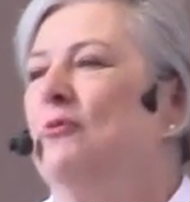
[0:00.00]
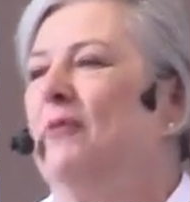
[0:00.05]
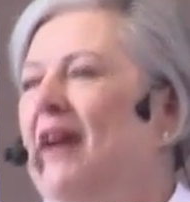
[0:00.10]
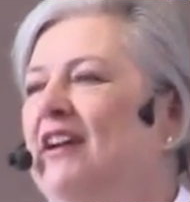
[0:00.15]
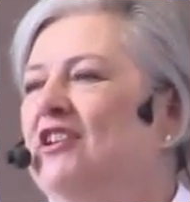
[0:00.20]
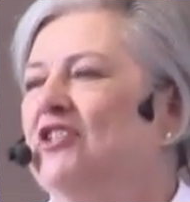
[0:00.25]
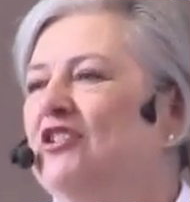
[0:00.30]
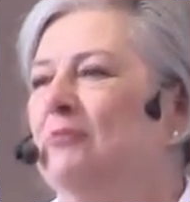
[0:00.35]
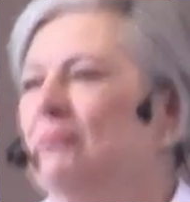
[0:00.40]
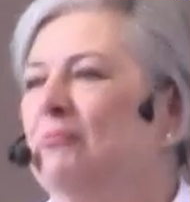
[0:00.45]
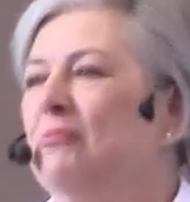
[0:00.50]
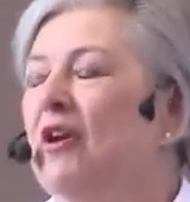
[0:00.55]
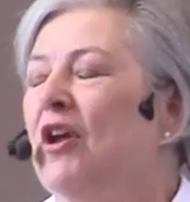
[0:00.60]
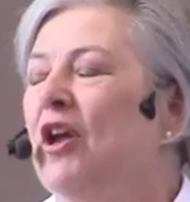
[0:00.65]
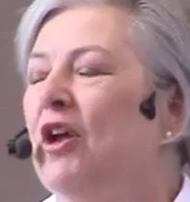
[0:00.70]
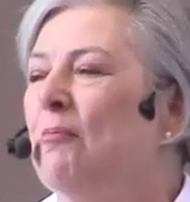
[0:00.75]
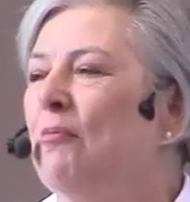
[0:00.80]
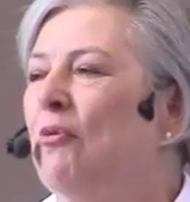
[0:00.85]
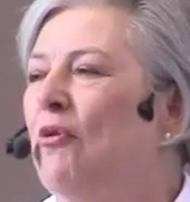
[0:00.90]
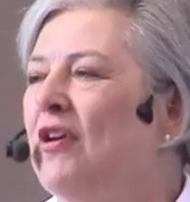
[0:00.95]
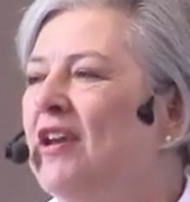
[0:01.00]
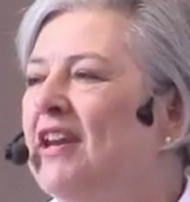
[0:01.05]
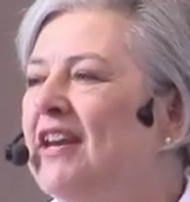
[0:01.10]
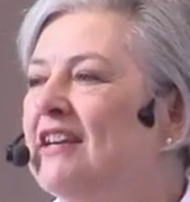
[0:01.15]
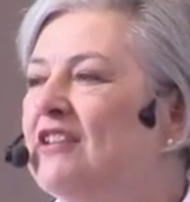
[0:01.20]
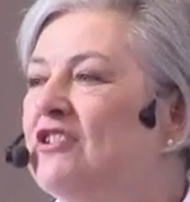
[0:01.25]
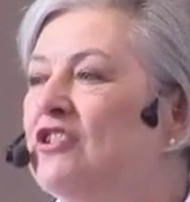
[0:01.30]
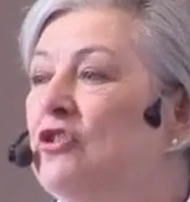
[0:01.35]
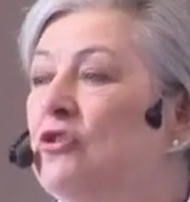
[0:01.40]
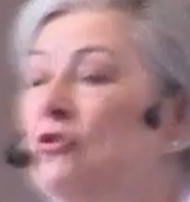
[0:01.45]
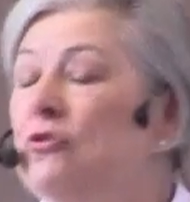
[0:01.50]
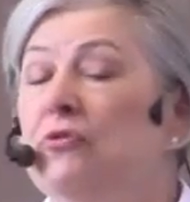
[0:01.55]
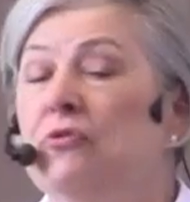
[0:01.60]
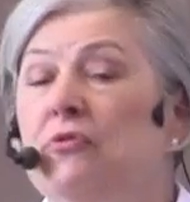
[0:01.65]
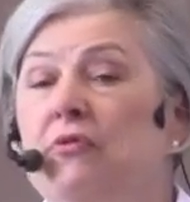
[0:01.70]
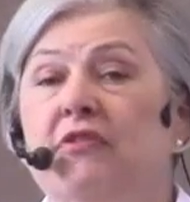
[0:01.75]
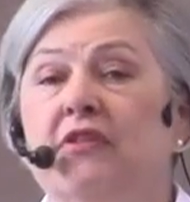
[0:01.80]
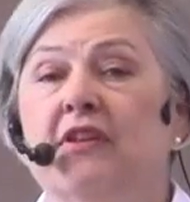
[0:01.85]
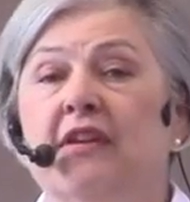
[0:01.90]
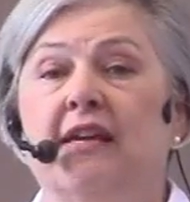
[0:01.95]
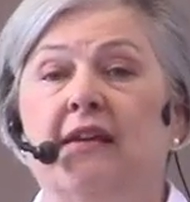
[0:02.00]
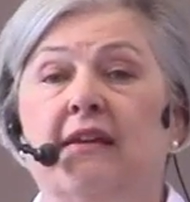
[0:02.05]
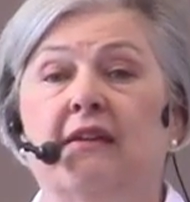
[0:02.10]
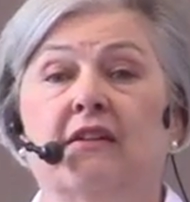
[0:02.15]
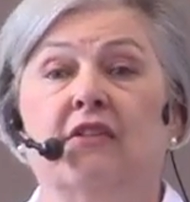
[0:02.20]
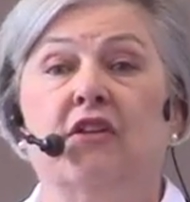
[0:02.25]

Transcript: direction, pointing to the